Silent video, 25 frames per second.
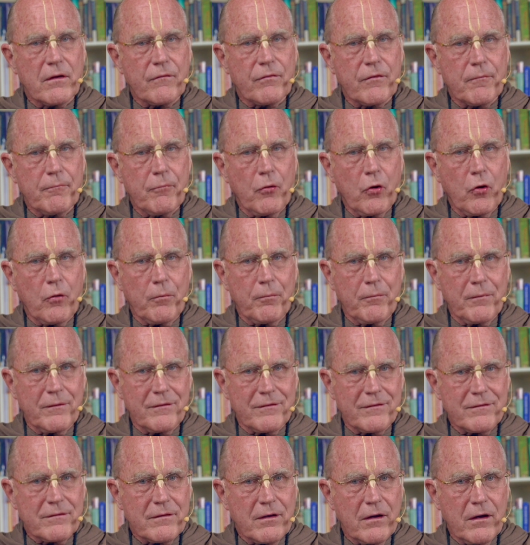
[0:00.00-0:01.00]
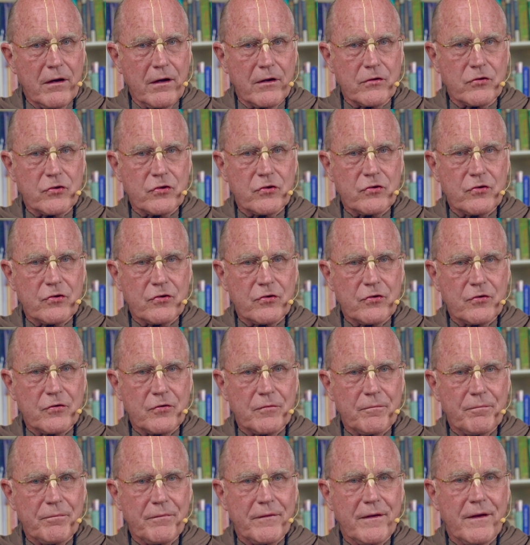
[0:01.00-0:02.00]
of the boatman's touch
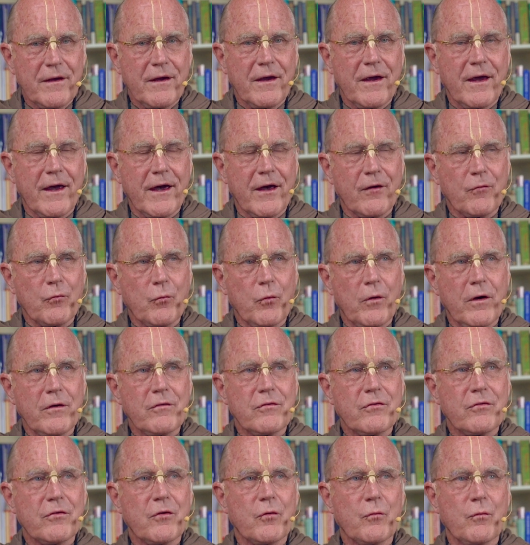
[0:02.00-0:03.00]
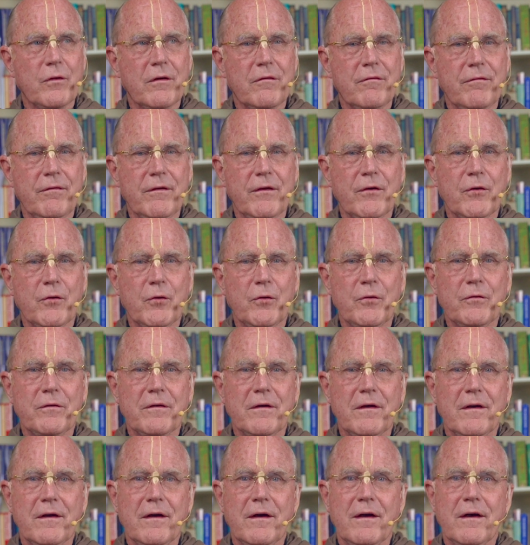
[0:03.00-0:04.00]
at once revealed
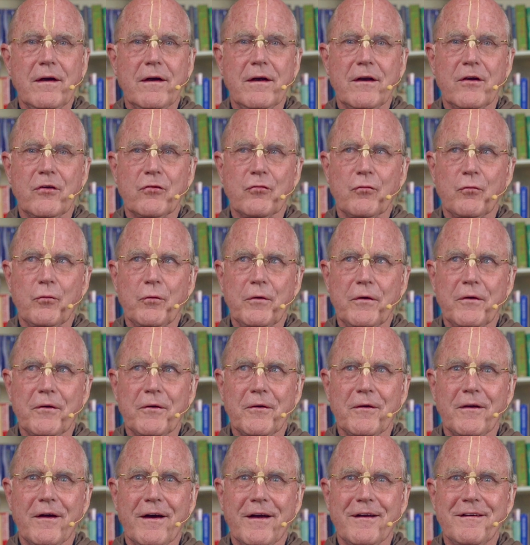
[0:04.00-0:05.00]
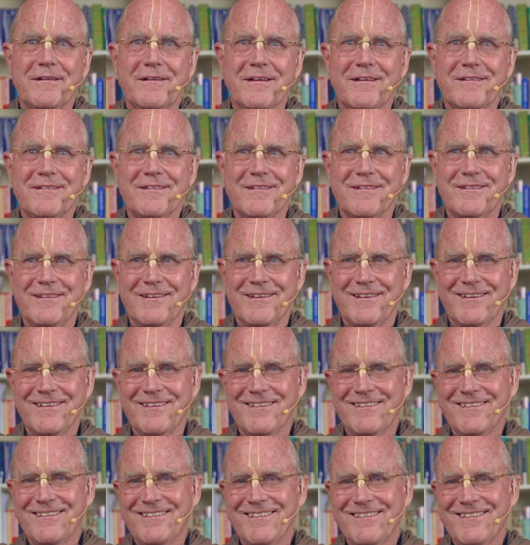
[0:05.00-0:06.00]
his real identity
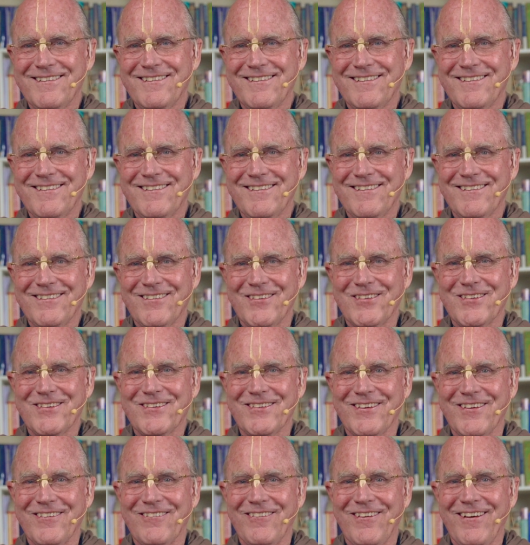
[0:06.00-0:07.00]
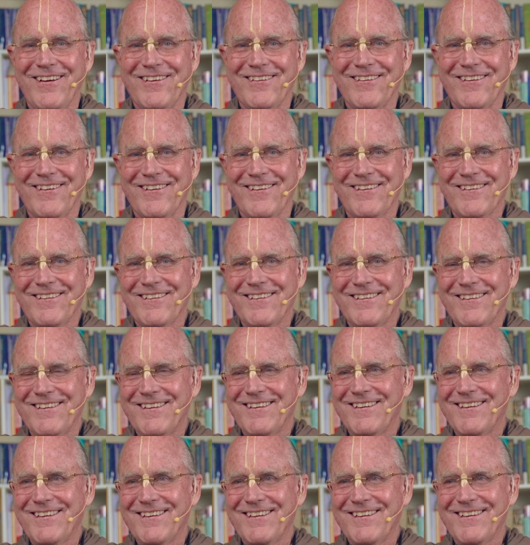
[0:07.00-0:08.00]
to Sri Radha.
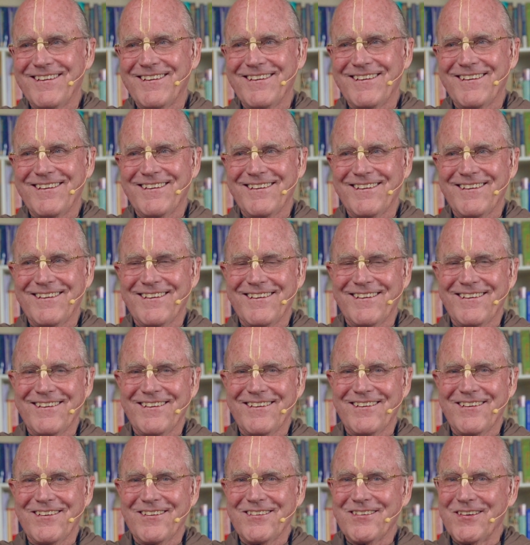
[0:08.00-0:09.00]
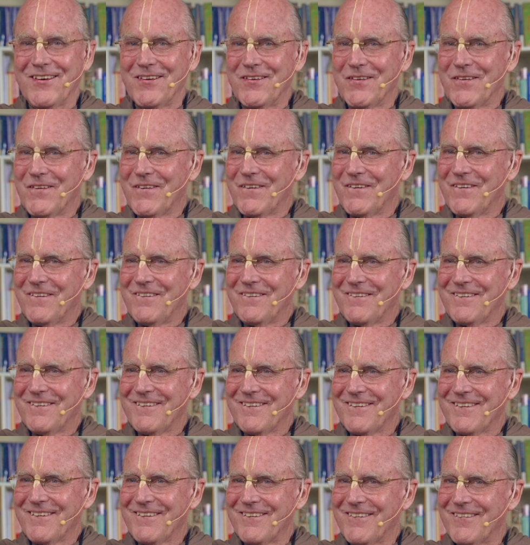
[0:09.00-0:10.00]
She knew
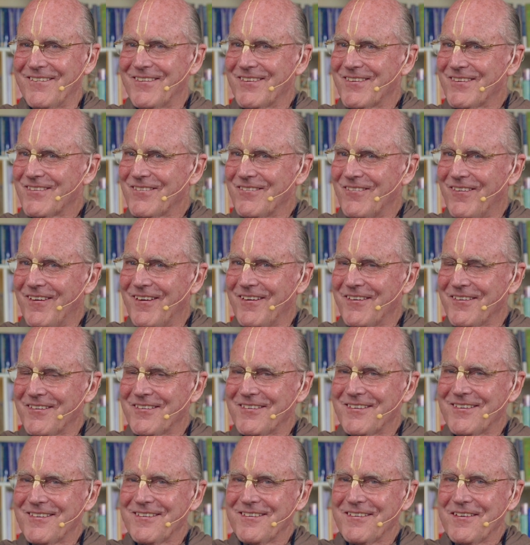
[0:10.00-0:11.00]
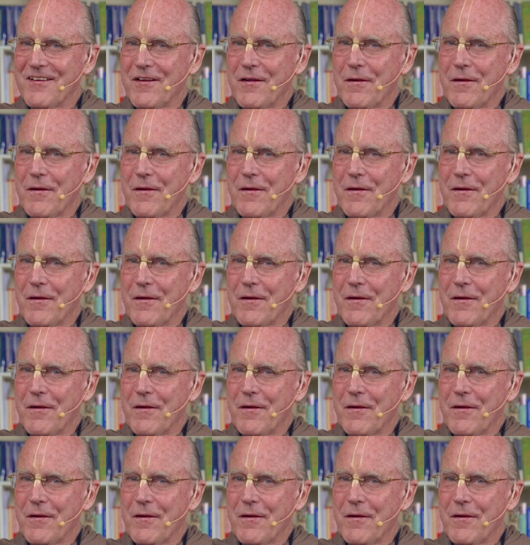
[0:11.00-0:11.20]
who this was,